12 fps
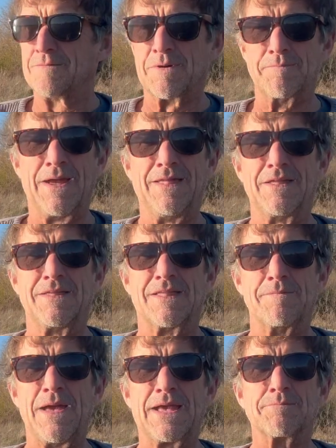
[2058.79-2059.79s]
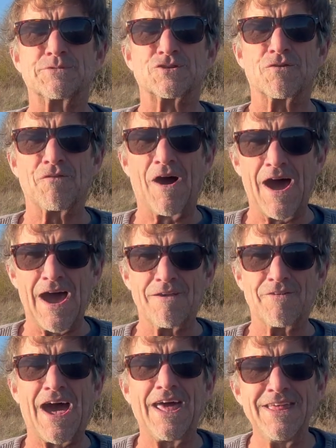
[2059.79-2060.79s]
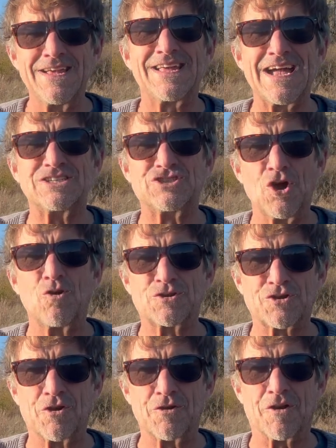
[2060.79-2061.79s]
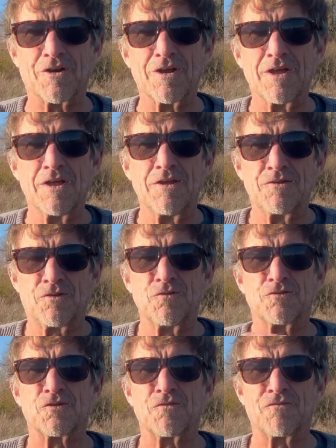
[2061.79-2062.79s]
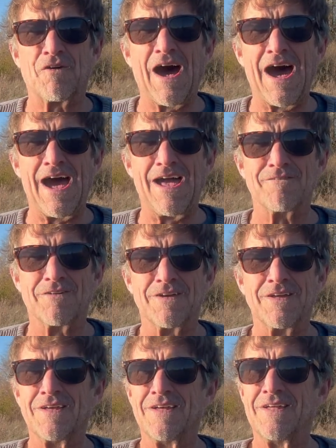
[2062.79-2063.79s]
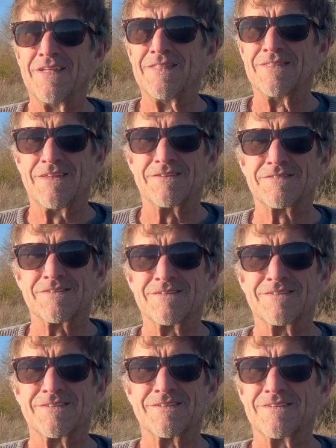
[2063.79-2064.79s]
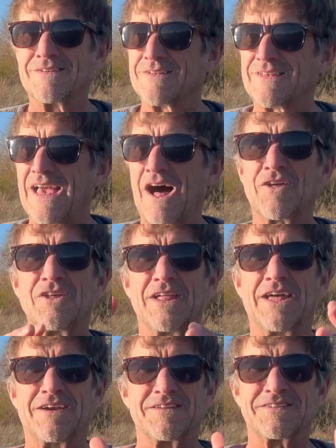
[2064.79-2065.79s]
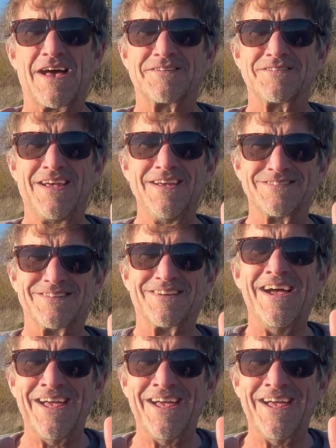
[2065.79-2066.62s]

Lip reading: But mainly, they make him survive. How do you get Joe Turner to survive this calculated assassination?